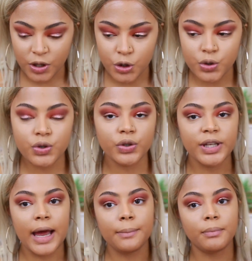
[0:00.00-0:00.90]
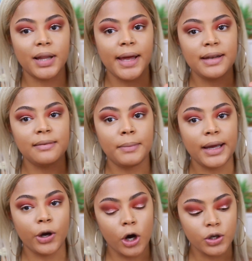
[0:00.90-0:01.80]
usually I blend
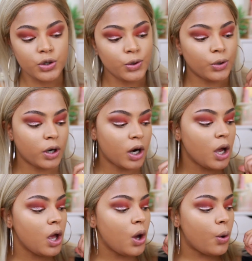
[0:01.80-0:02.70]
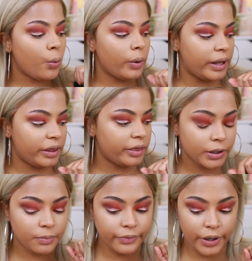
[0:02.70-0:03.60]
my contour with
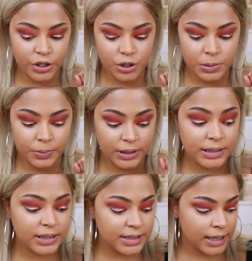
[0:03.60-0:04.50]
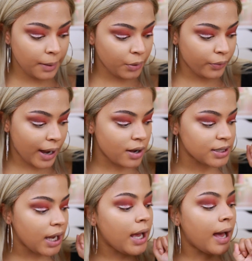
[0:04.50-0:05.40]
a brush, but this time
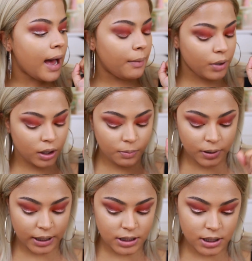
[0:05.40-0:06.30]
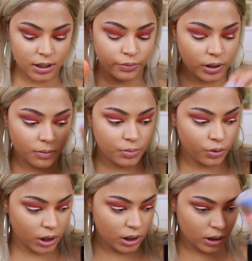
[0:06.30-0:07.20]
around I'm gonna blend it in with the
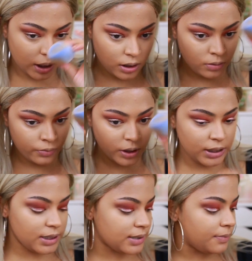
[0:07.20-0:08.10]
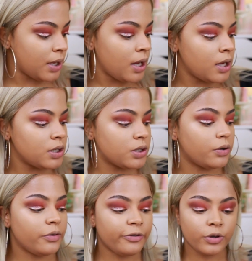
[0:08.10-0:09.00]
beauty, like with these.
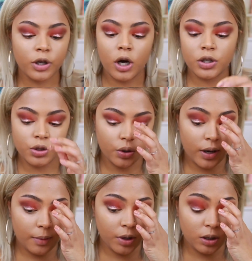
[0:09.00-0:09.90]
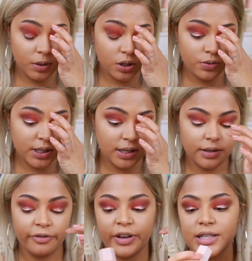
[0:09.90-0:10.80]
So for contour, I'm gonna be using
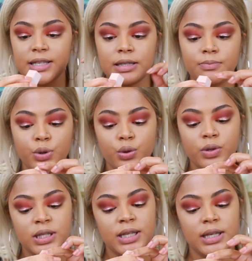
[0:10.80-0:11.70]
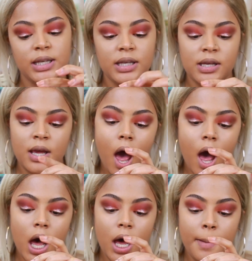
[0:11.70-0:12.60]
the Fenty Beauty
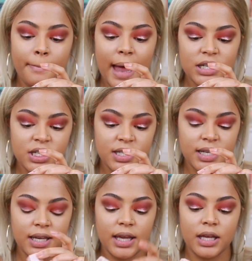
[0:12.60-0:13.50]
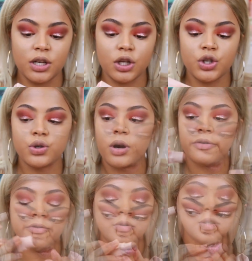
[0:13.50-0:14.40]
matchstick in
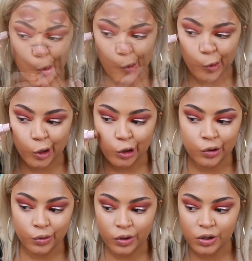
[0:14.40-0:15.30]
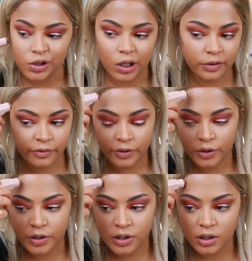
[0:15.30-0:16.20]
Truffle. I'm going to do this side
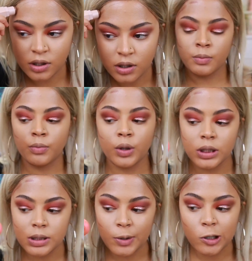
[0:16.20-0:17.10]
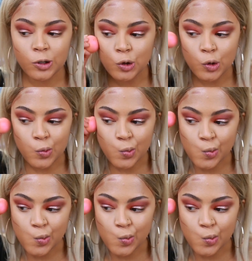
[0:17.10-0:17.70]
first. Beauty sponge.